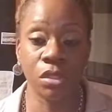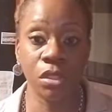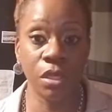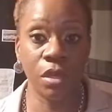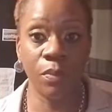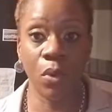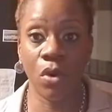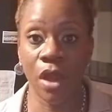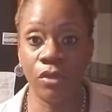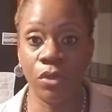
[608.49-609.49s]
slip
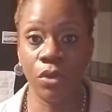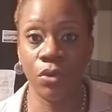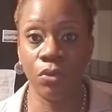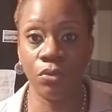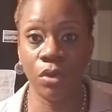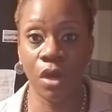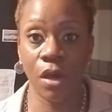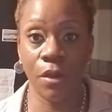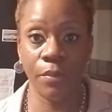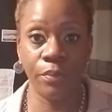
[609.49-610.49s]
or I don't
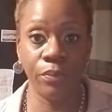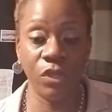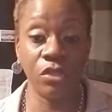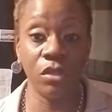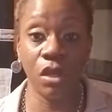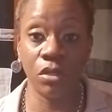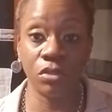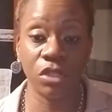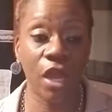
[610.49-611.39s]
indulge.